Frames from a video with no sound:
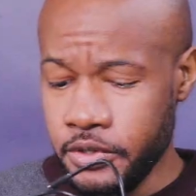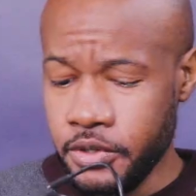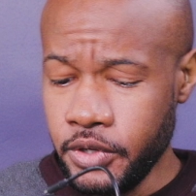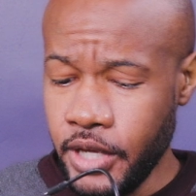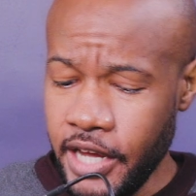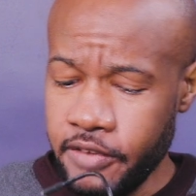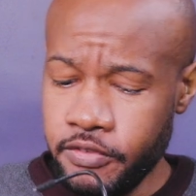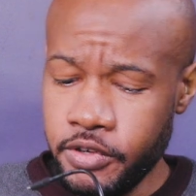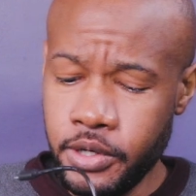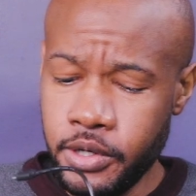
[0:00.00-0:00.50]
you
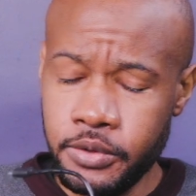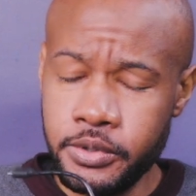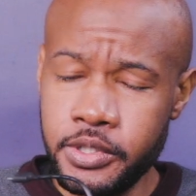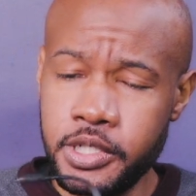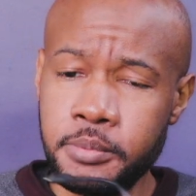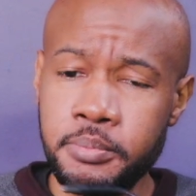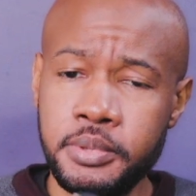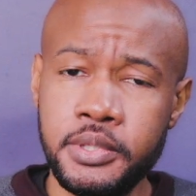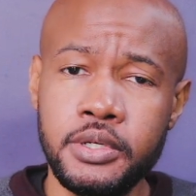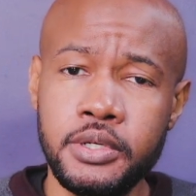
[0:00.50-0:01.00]
have an older
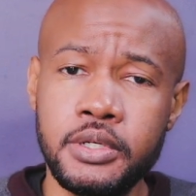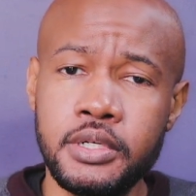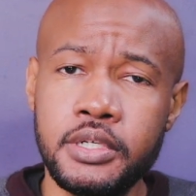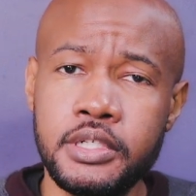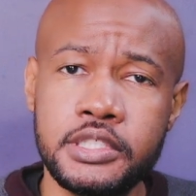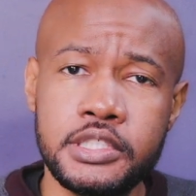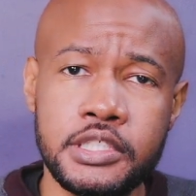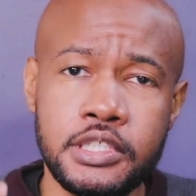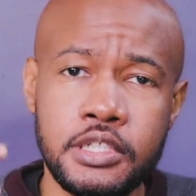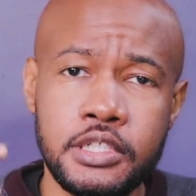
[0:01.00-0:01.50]
computer
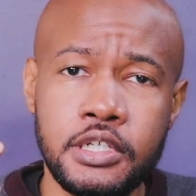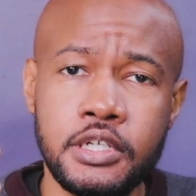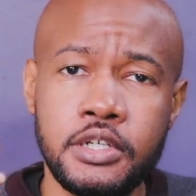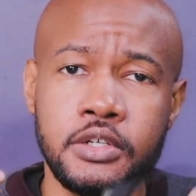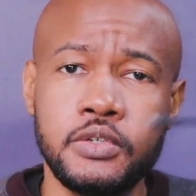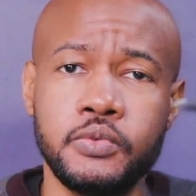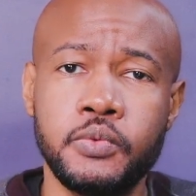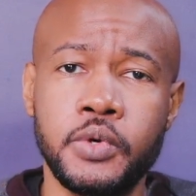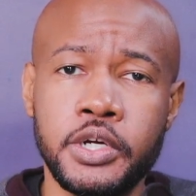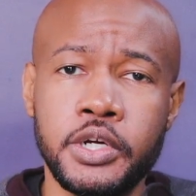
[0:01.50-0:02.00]
and
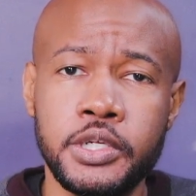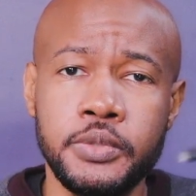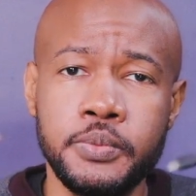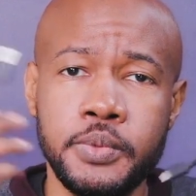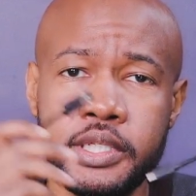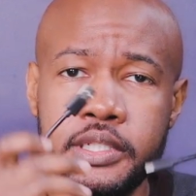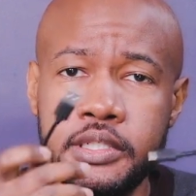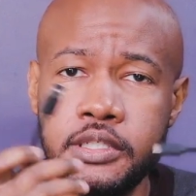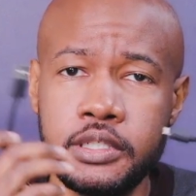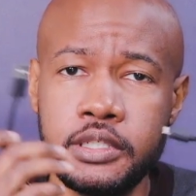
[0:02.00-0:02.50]
still working
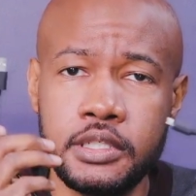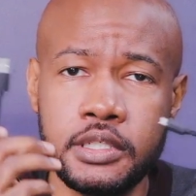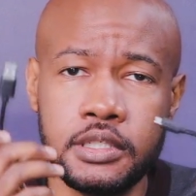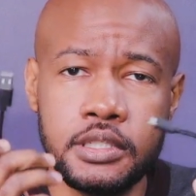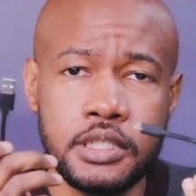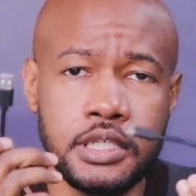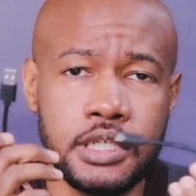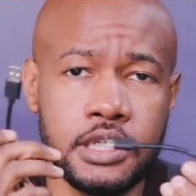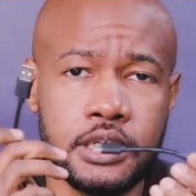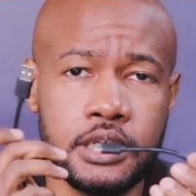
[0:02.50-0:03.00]
with the
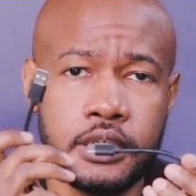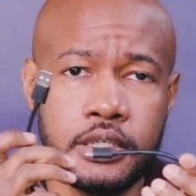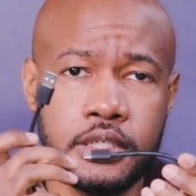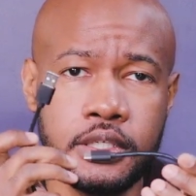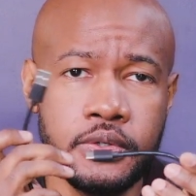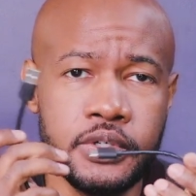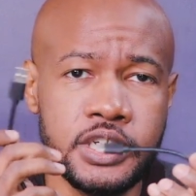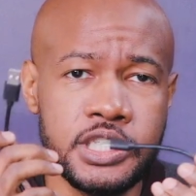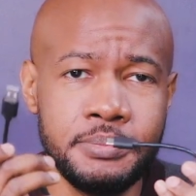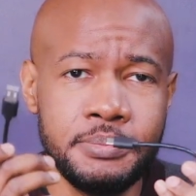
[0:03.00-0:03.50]

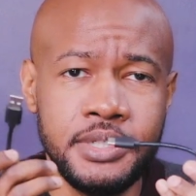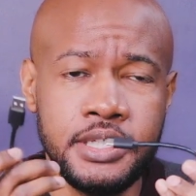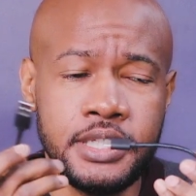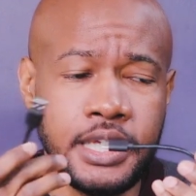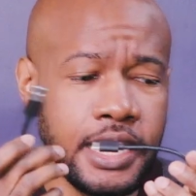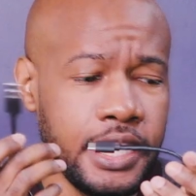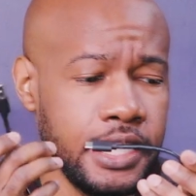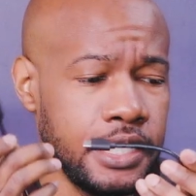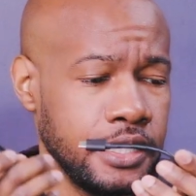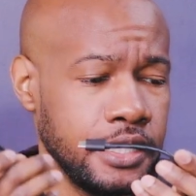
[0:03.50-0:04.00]

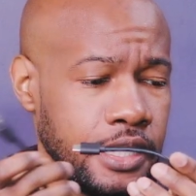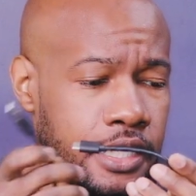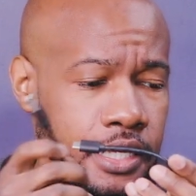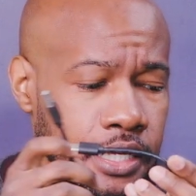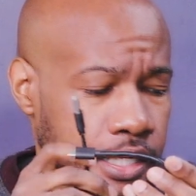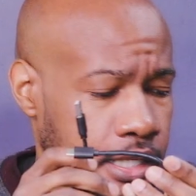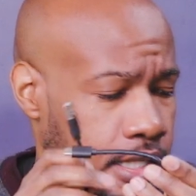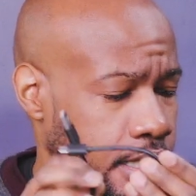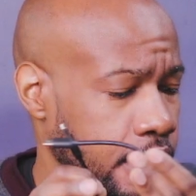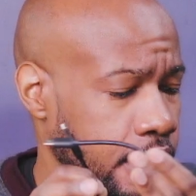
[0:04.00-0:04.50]
USB-A,
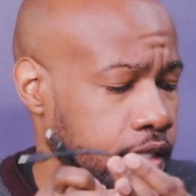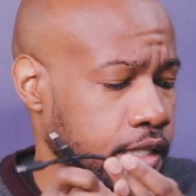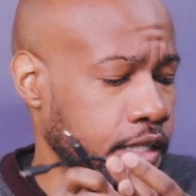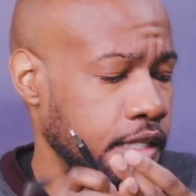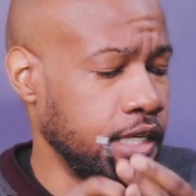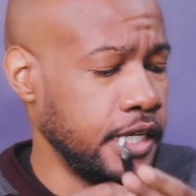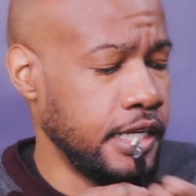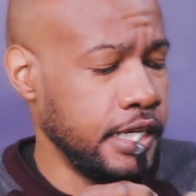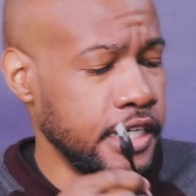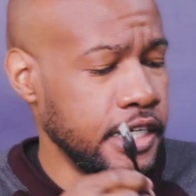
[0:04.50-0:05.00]

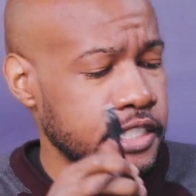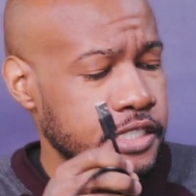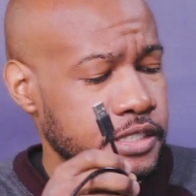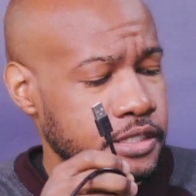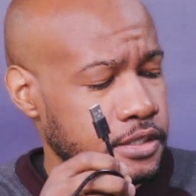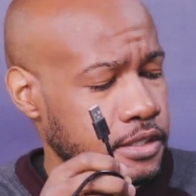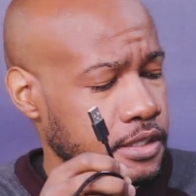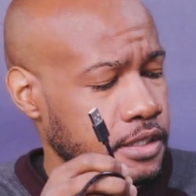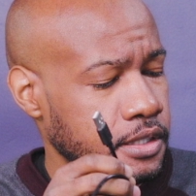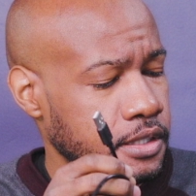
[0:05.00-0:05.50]
it
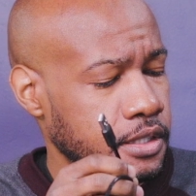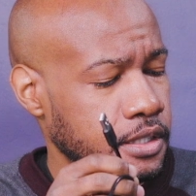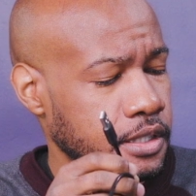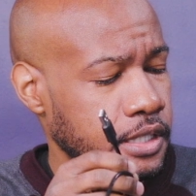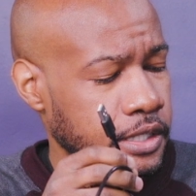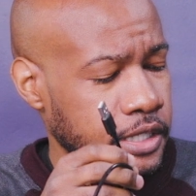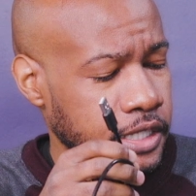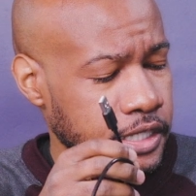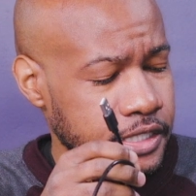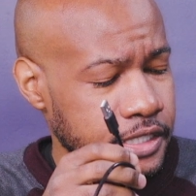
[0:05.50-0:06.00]
is,
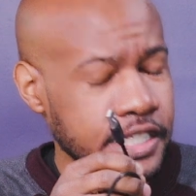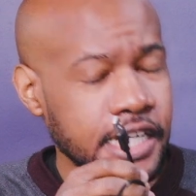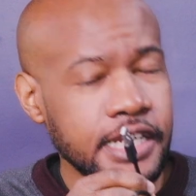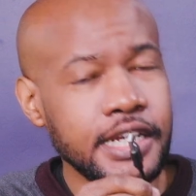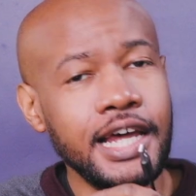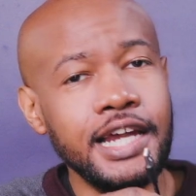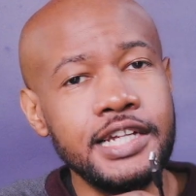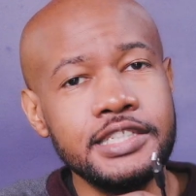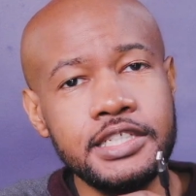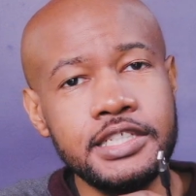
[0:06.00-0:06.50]
and the
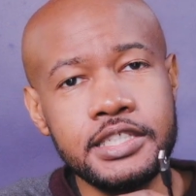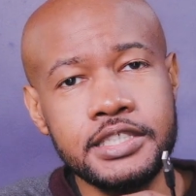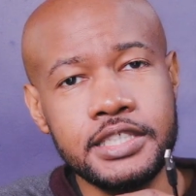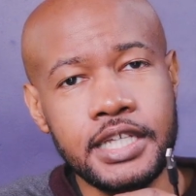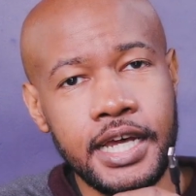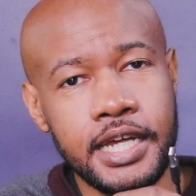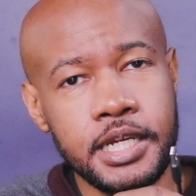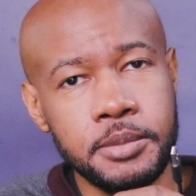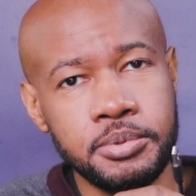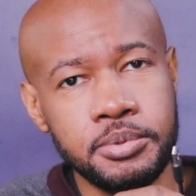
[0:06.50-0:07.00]
technology
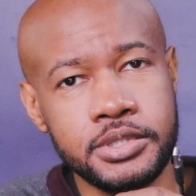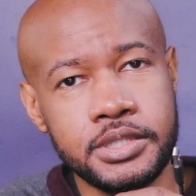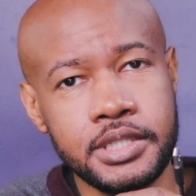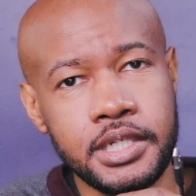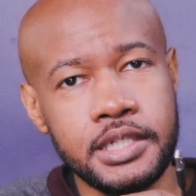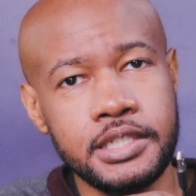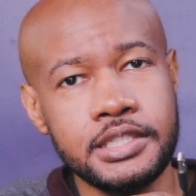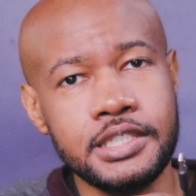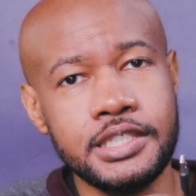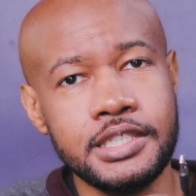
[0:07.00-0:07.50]
inside the
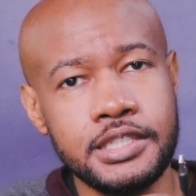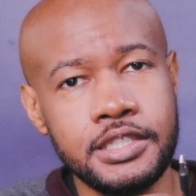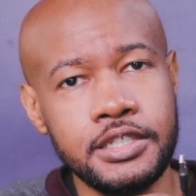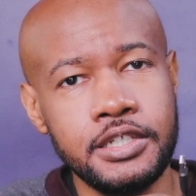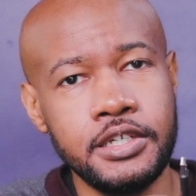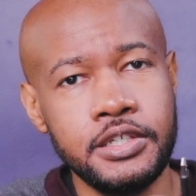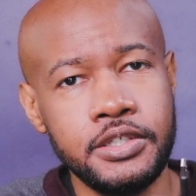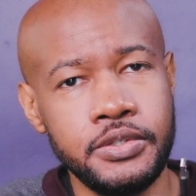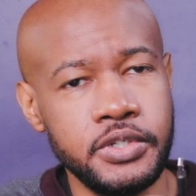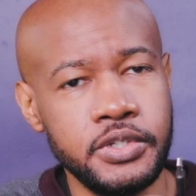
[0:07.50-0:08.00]
PreSonus is
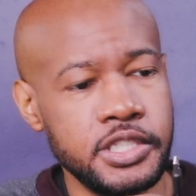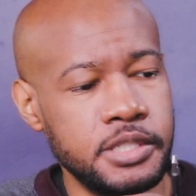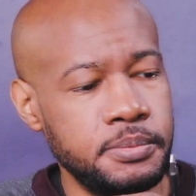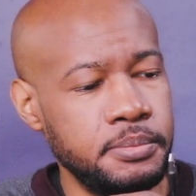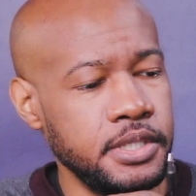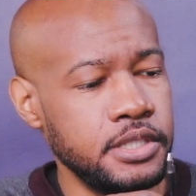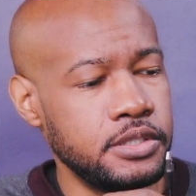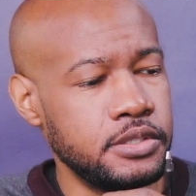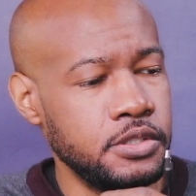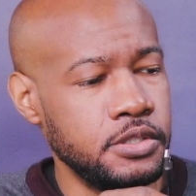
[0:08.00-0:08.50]
still
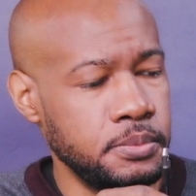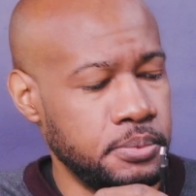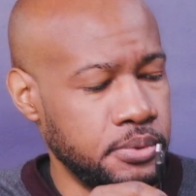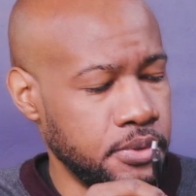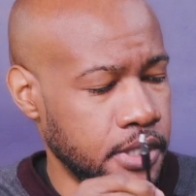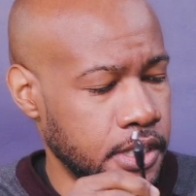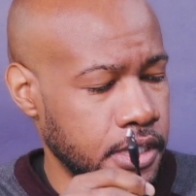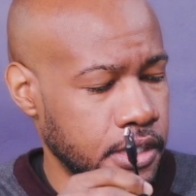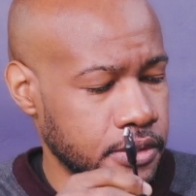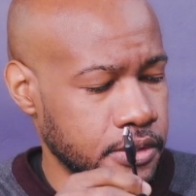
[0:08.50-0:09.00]
USB
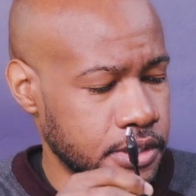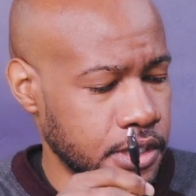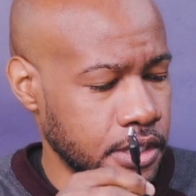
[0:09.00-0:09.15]
2.0.